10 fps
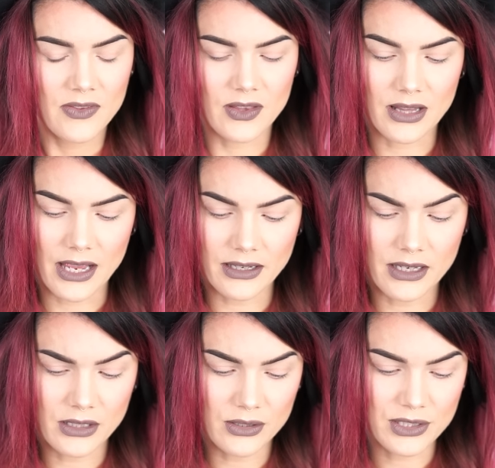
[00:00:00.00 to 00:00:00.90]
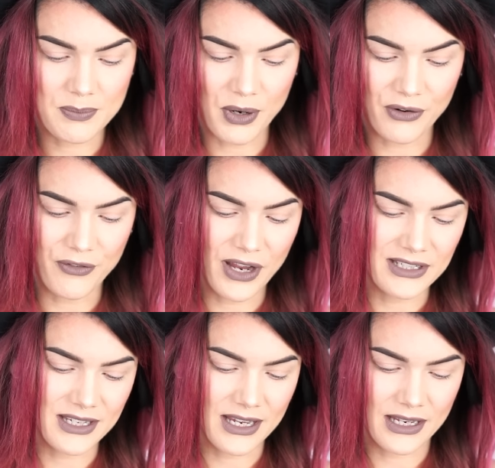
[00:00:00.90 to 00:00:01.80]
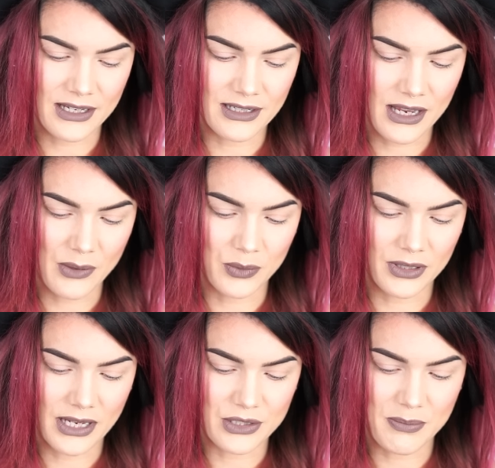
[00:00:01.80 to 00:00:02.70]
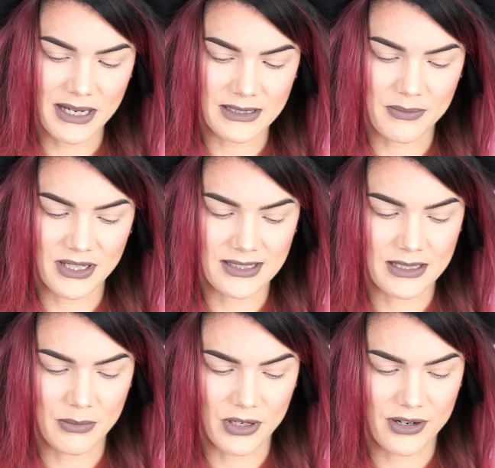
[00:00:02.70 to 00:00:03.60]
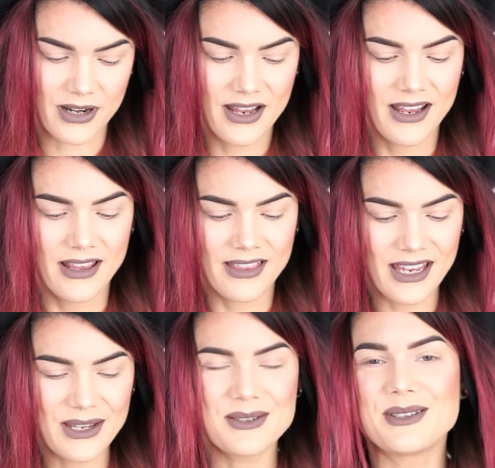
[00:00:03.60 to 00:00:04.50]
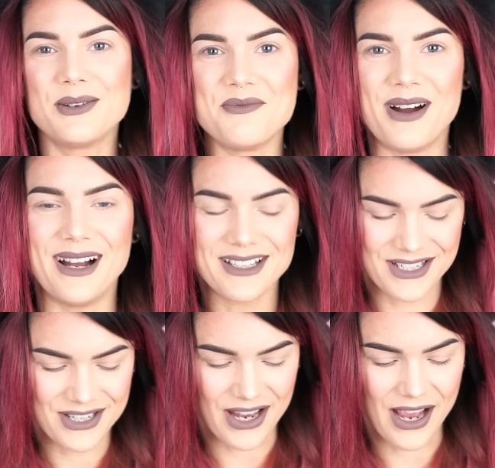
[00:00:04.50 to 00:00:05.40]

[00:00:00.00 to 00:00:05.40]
The lightning looks perfect and I would like to buy something similar. Thank you so much.